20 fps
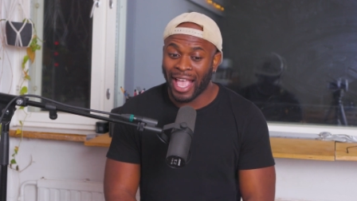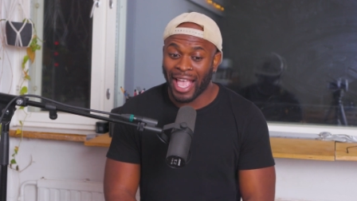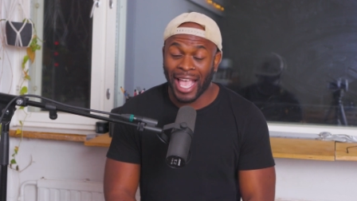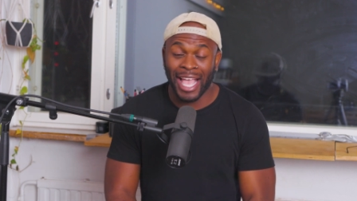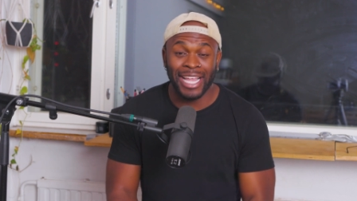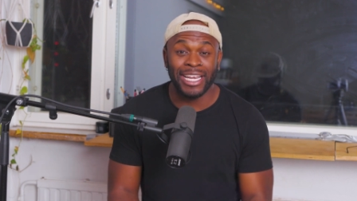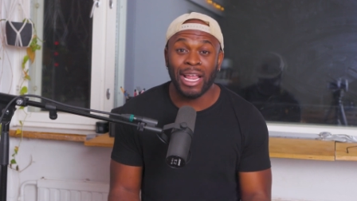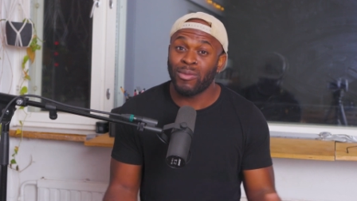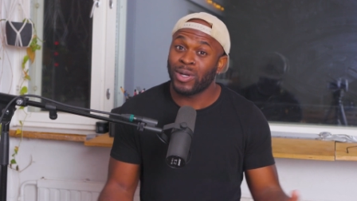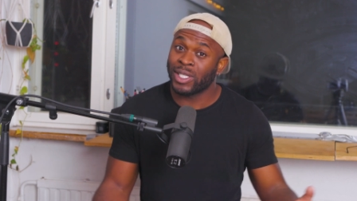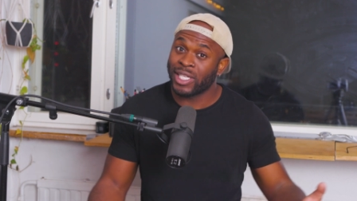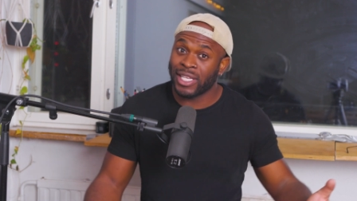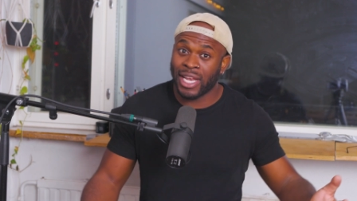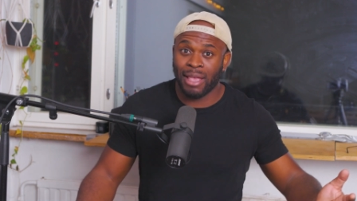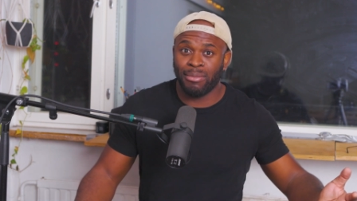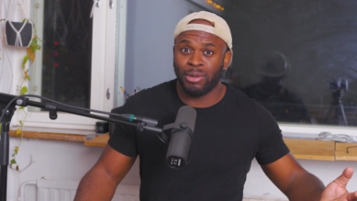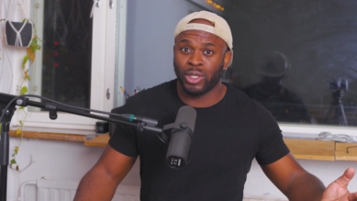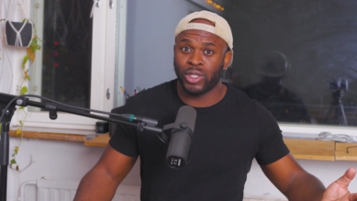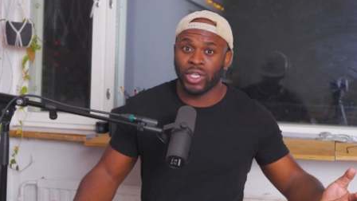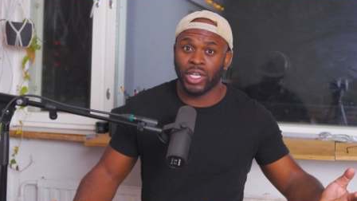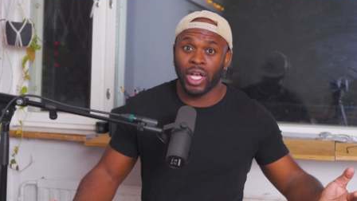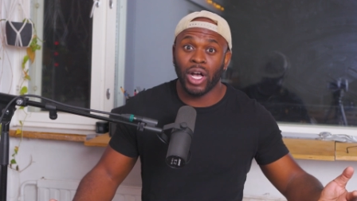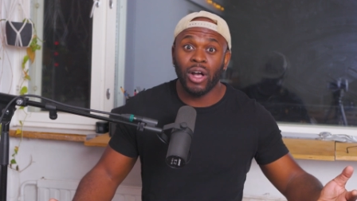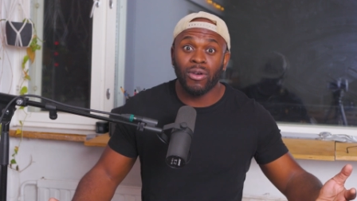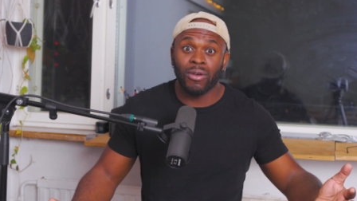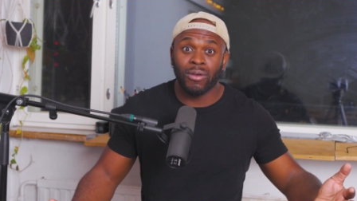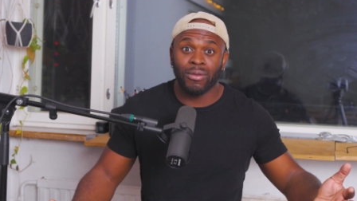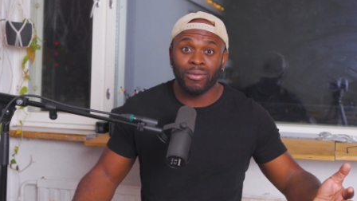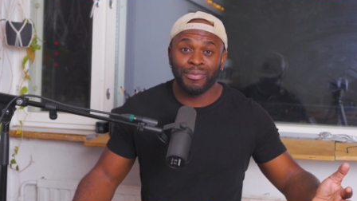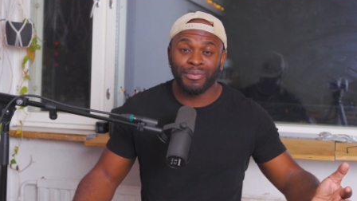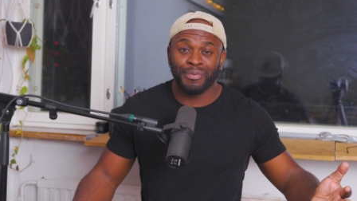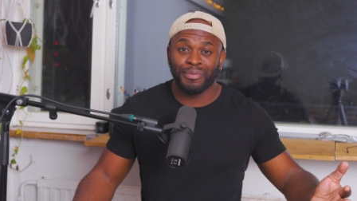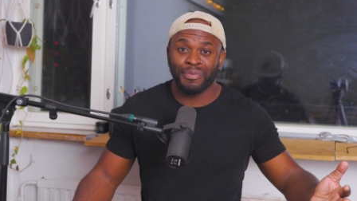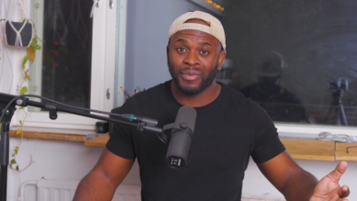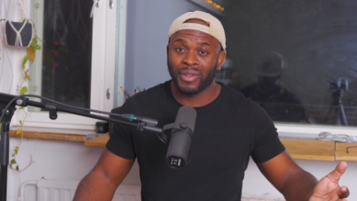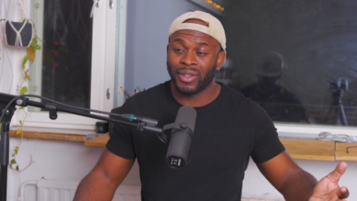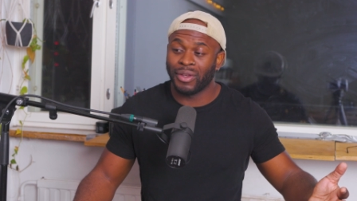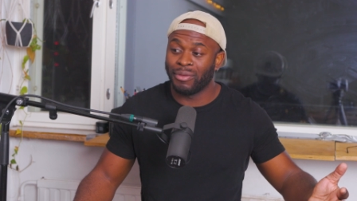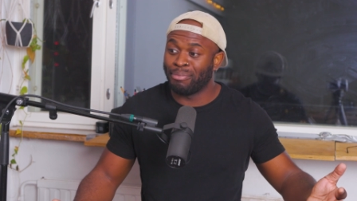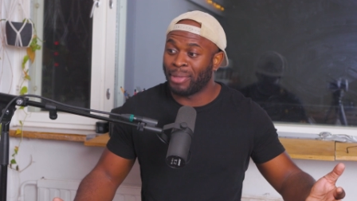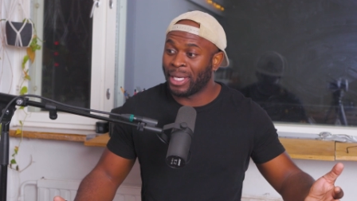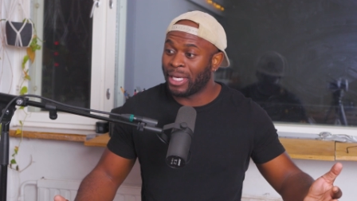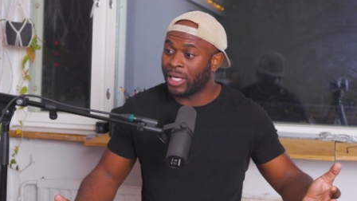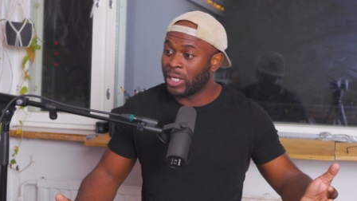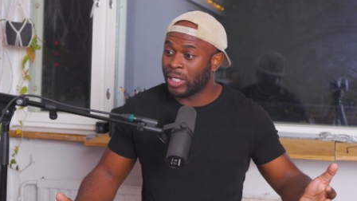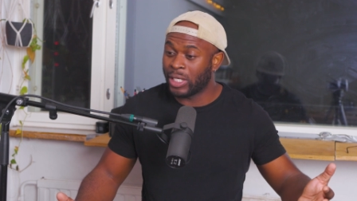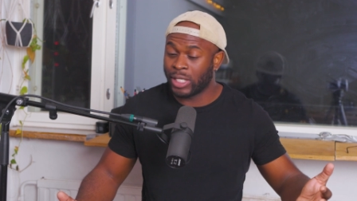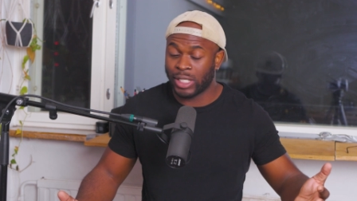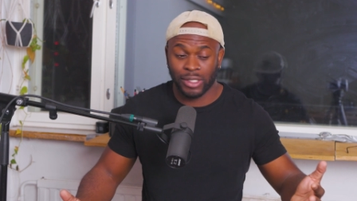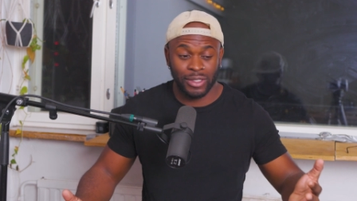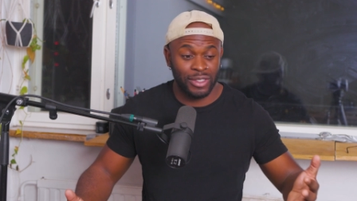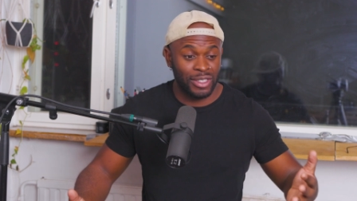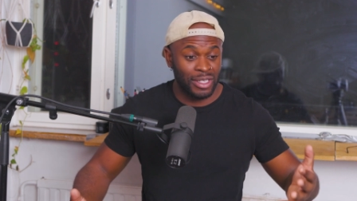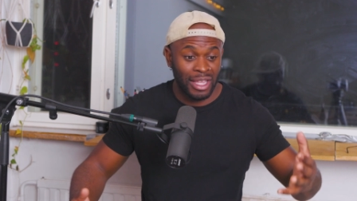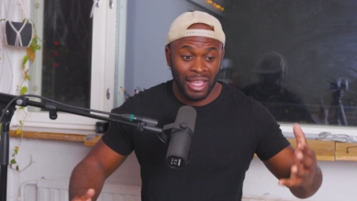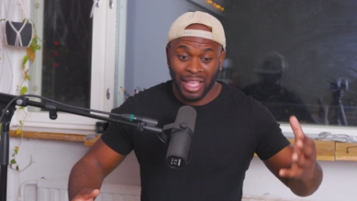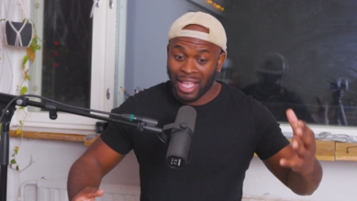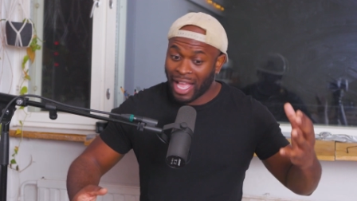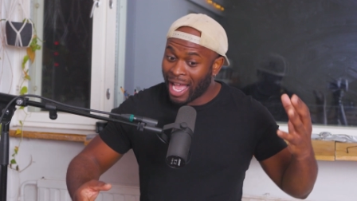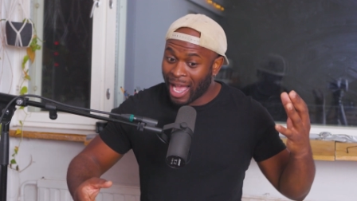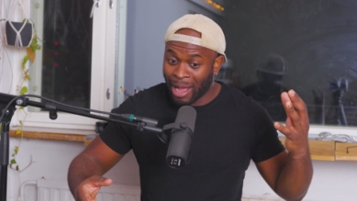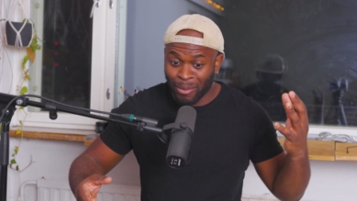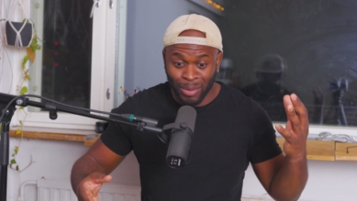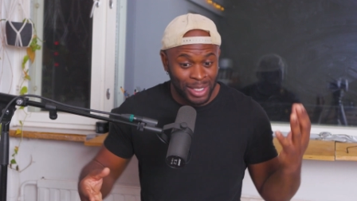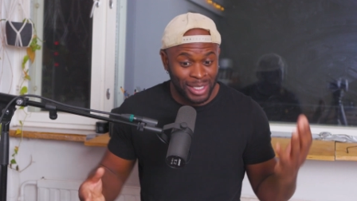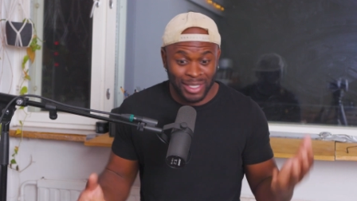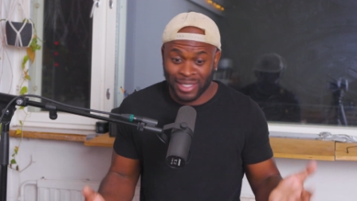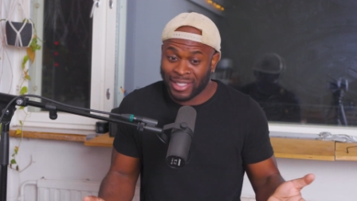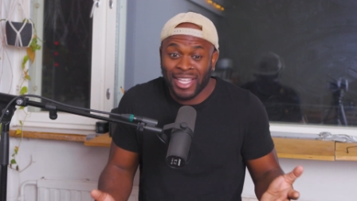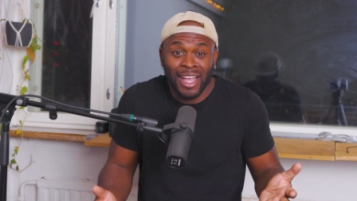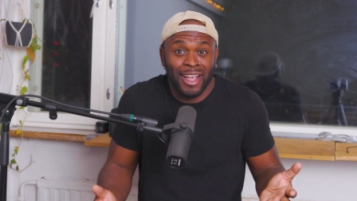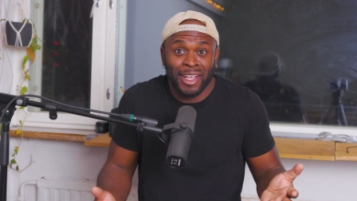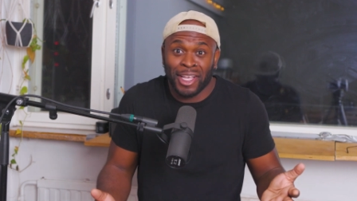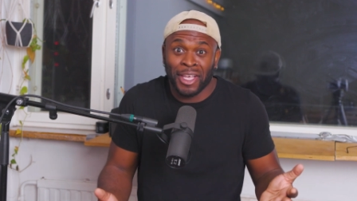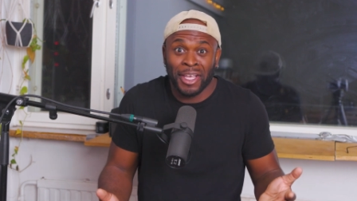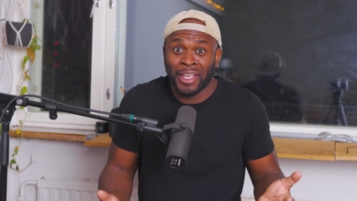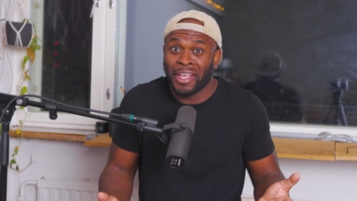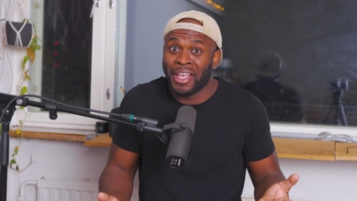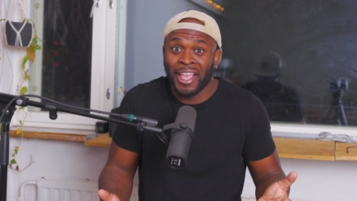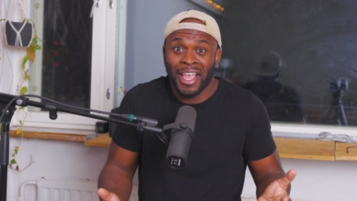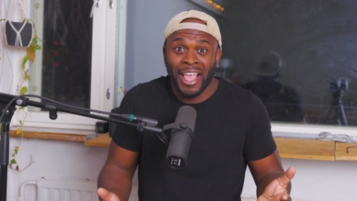and I wasn't able to go because I was stuck.